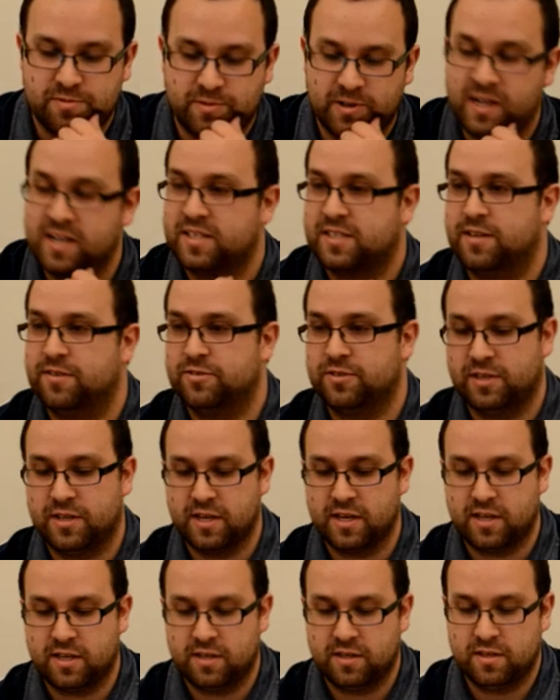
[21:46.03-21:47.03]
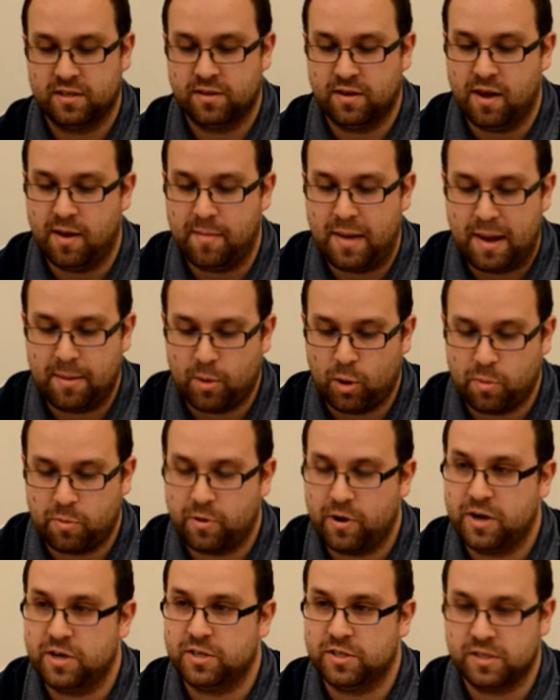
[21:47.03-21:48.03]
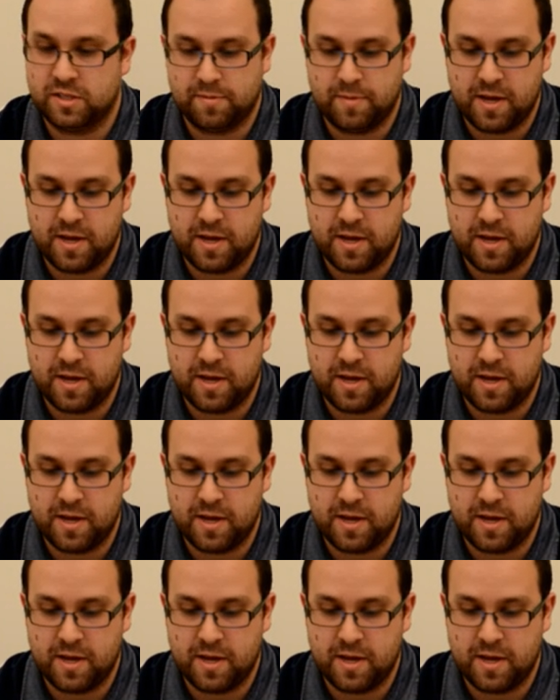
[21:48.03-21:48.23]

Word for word: Well, that sounds like a map operation to